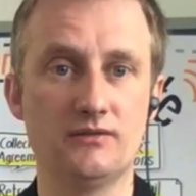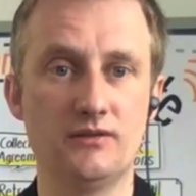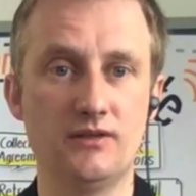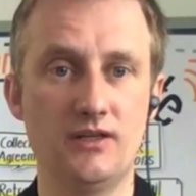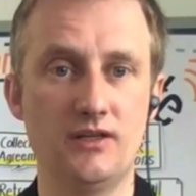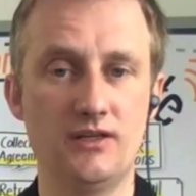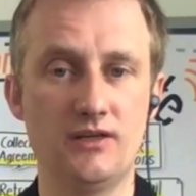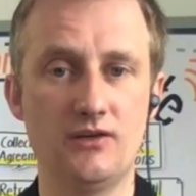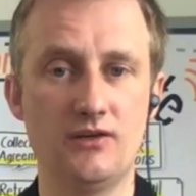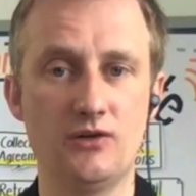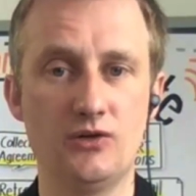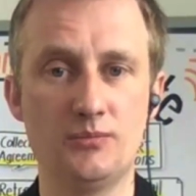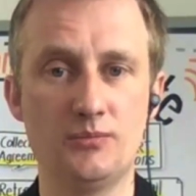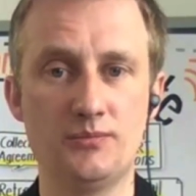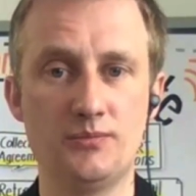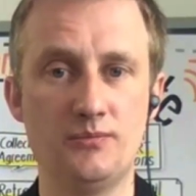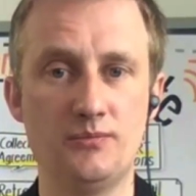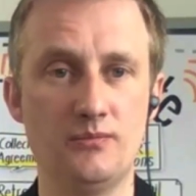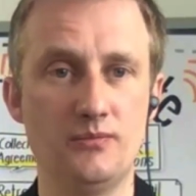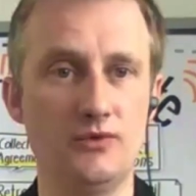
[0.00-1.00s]
And I hope
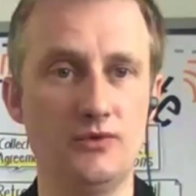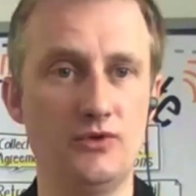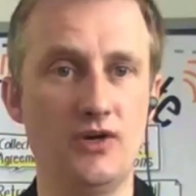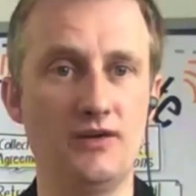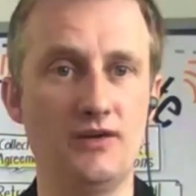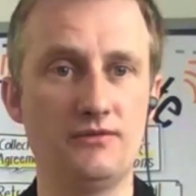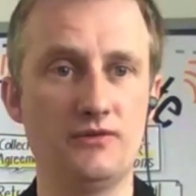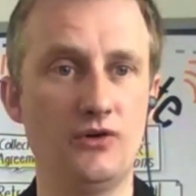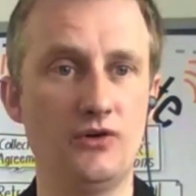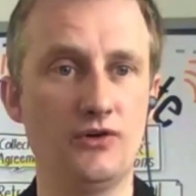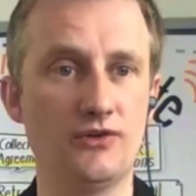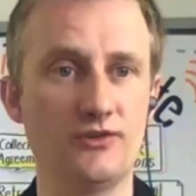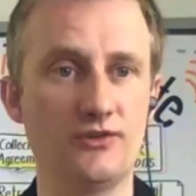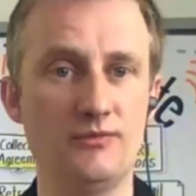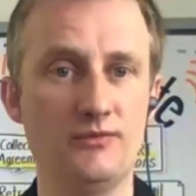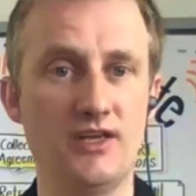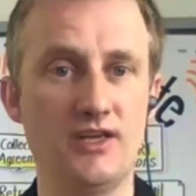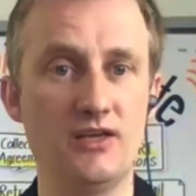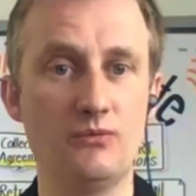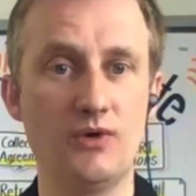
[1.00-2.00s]
you have an awesome
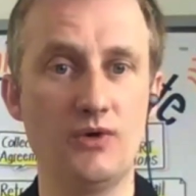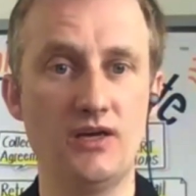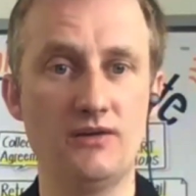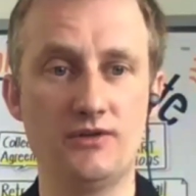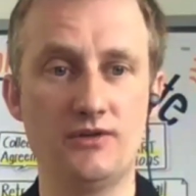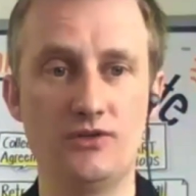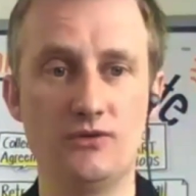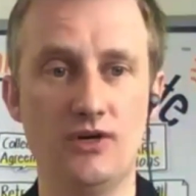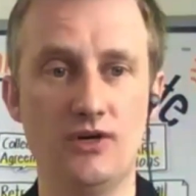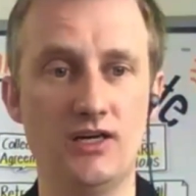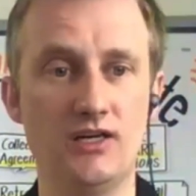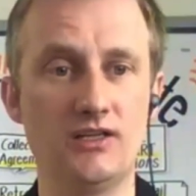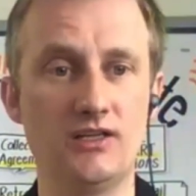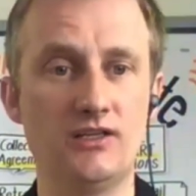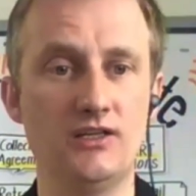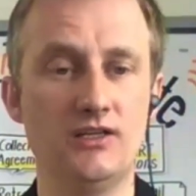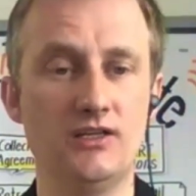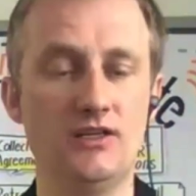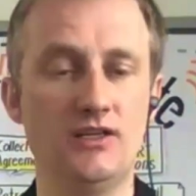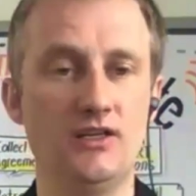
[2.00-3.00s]
day wherever you are.
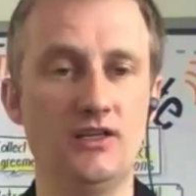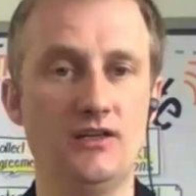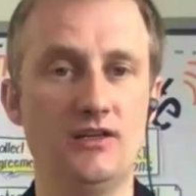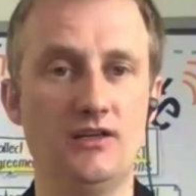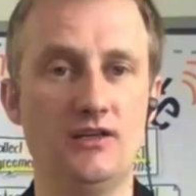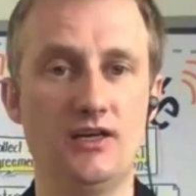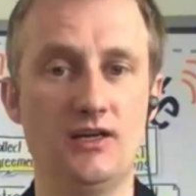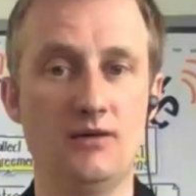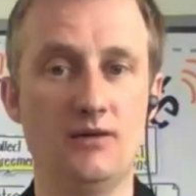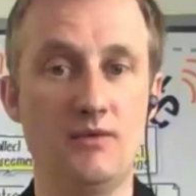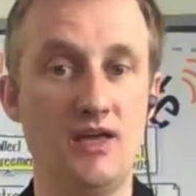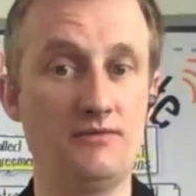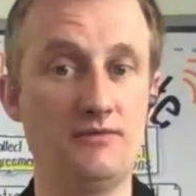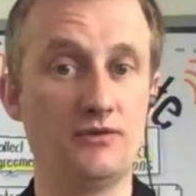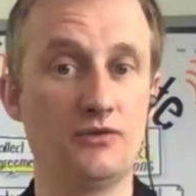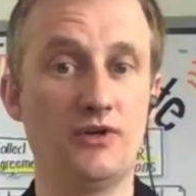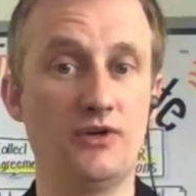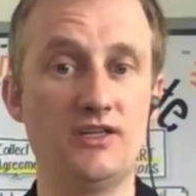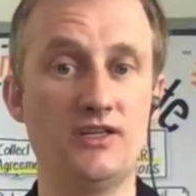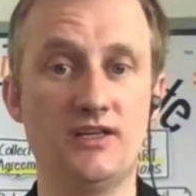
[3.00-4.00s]
Have a
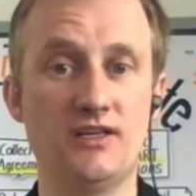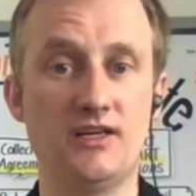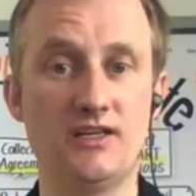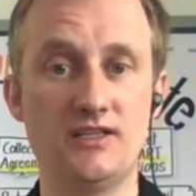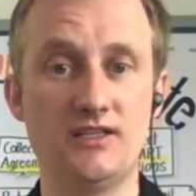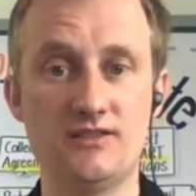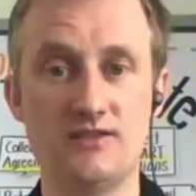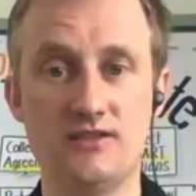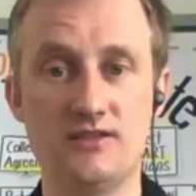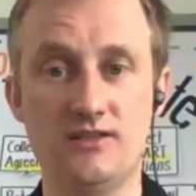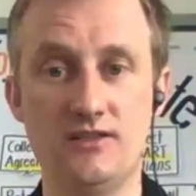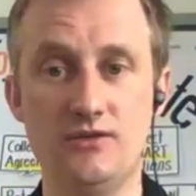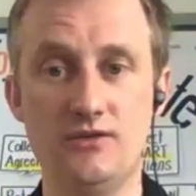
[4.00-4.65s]
great night in New